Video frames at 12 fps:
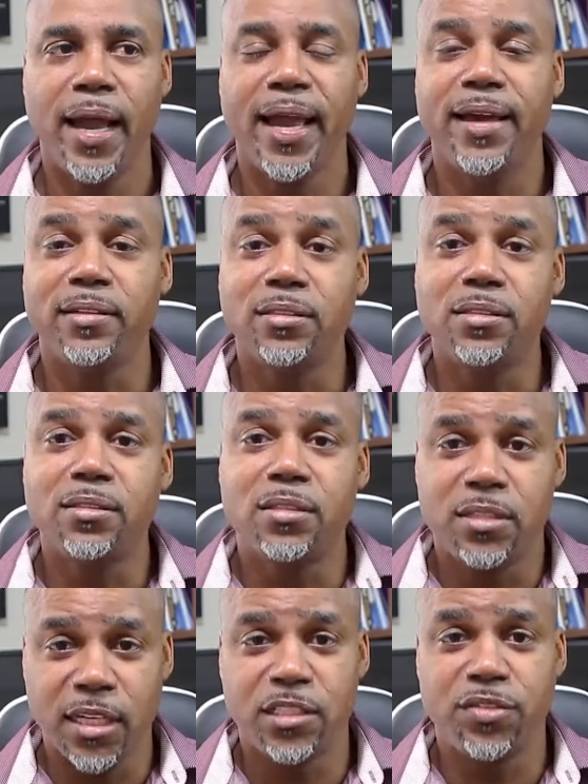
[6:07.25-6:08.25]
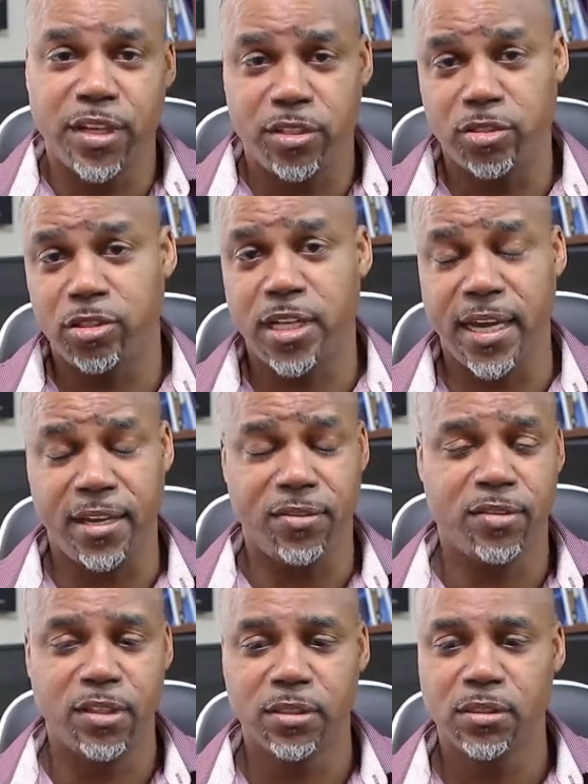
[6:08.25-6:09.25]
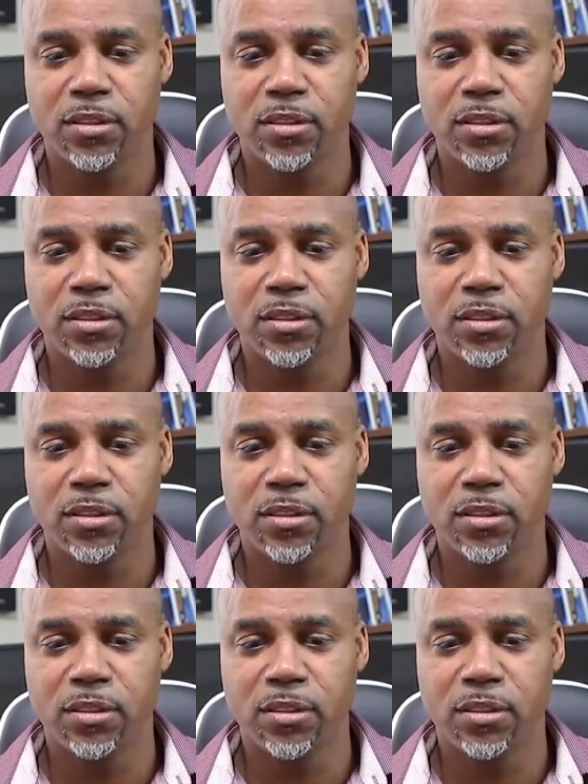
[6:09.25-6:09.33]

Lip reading: had 6 figures saved.